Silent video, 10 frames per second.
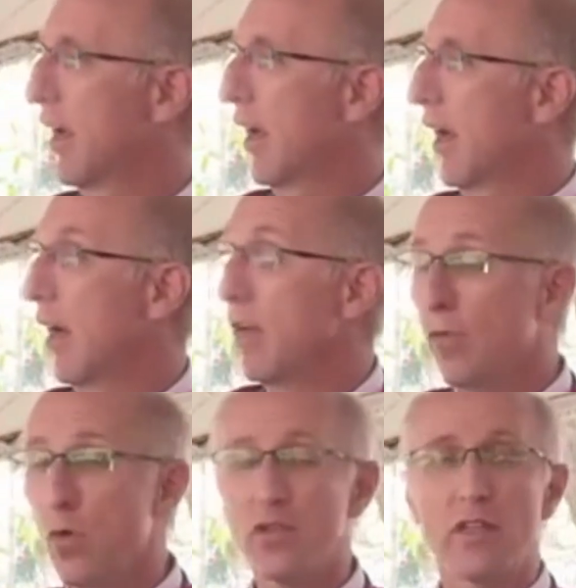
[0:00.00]

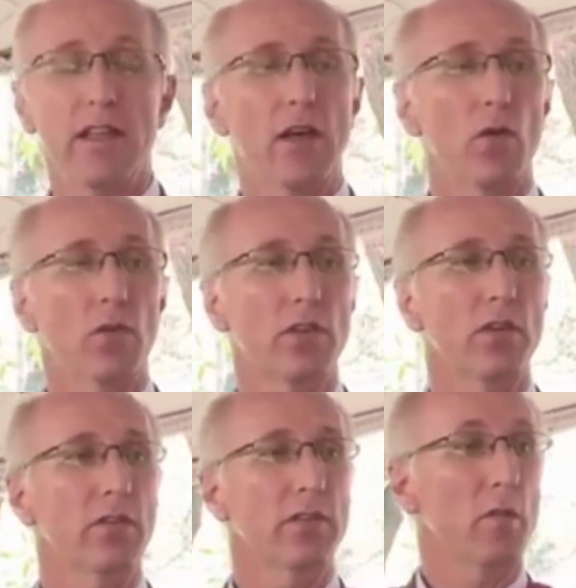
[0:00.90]
unfortunately, there are
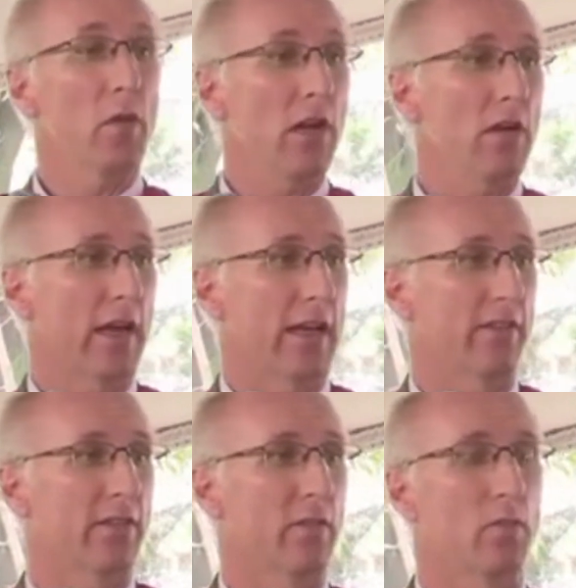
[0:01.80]
also some
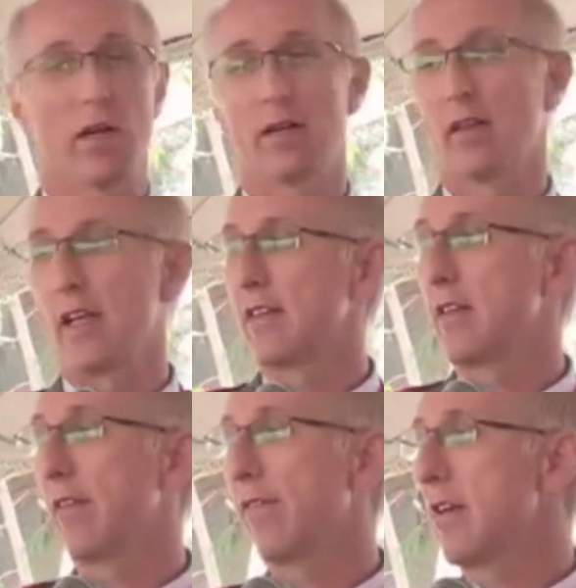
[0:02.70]
lowlights, but there's a
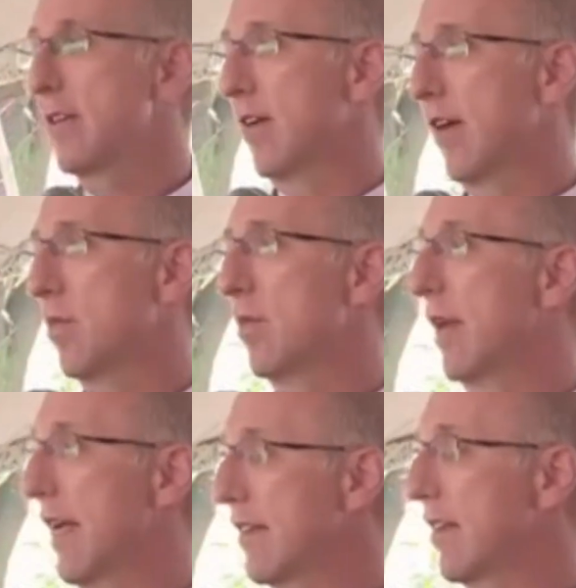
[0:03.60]
different time
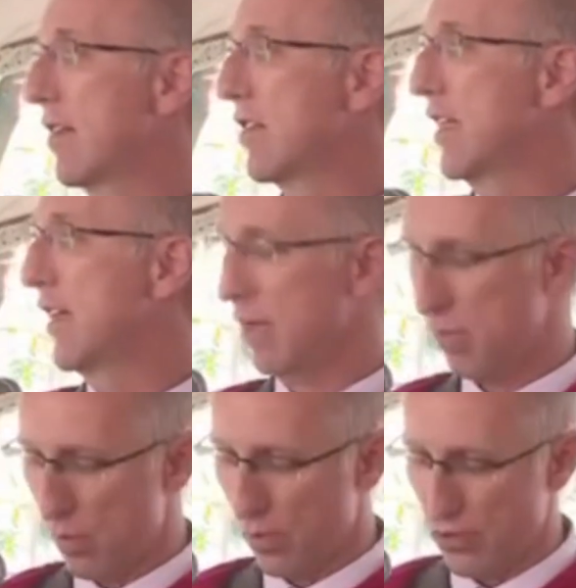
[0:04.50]
later this year
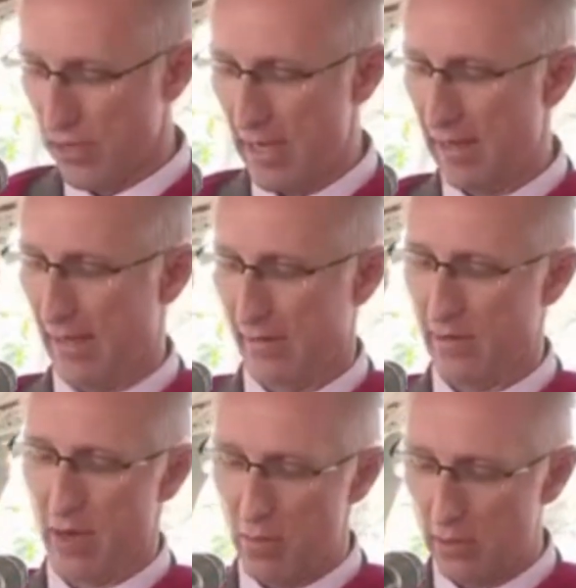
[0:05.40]
we will share that.
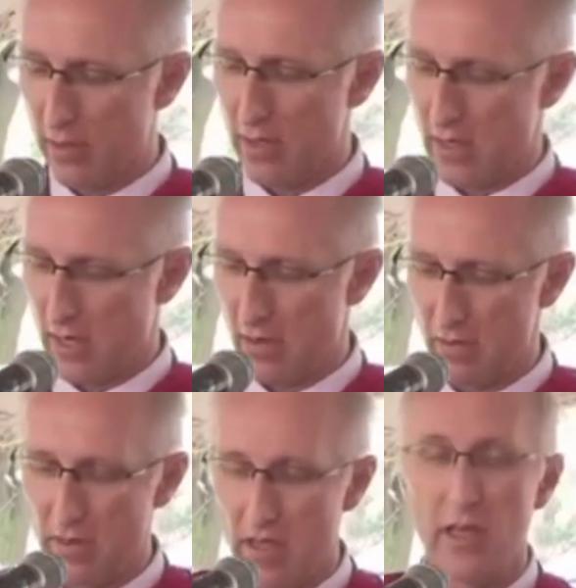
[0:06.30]
So I'm not going to
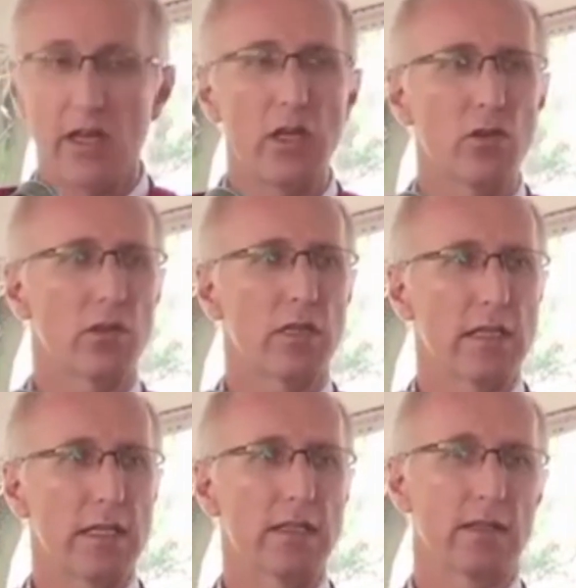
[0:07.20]
go into the
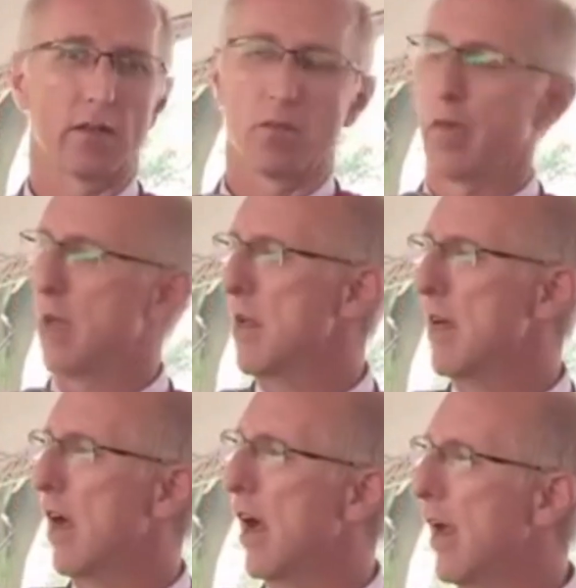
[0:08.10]
detail. Maybe at
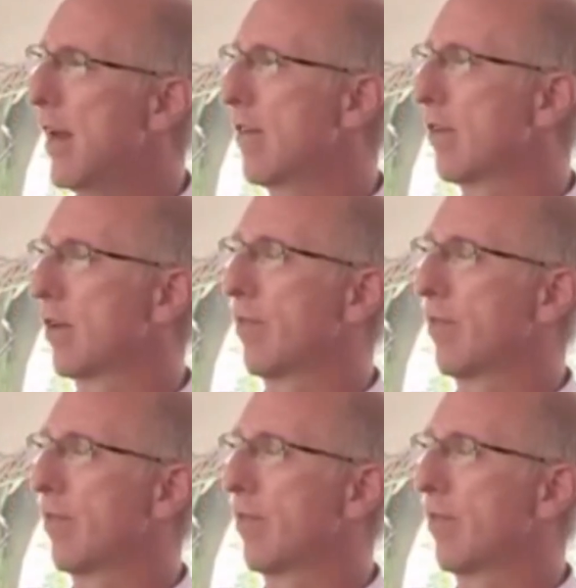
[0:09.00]
a high level,